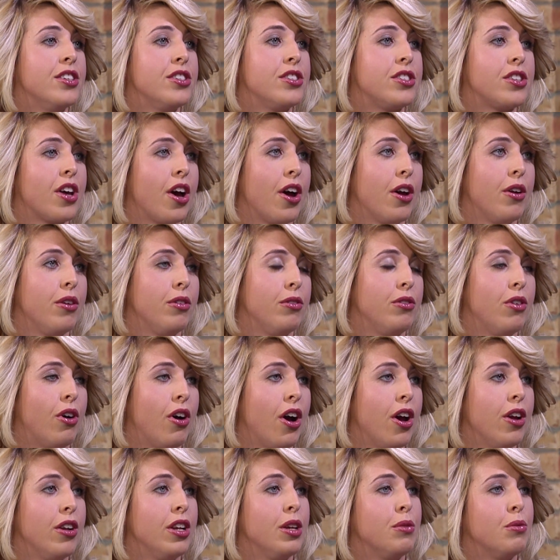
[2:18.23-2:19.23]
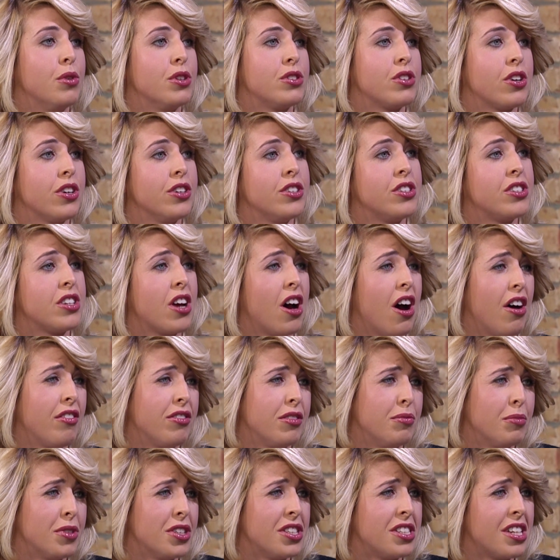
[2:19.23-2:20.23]
So not only was I
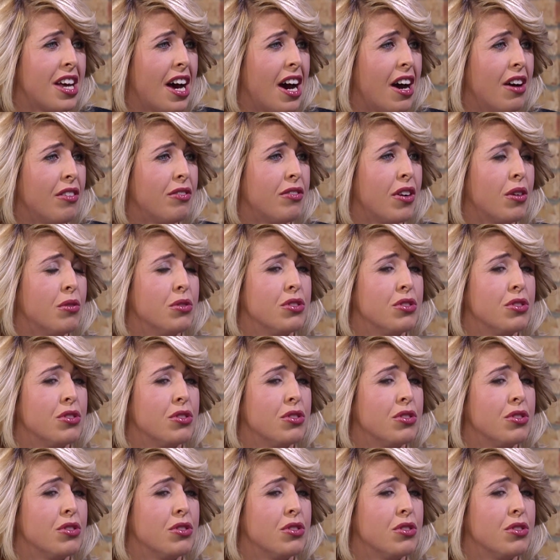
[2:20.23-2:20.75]
starving myself,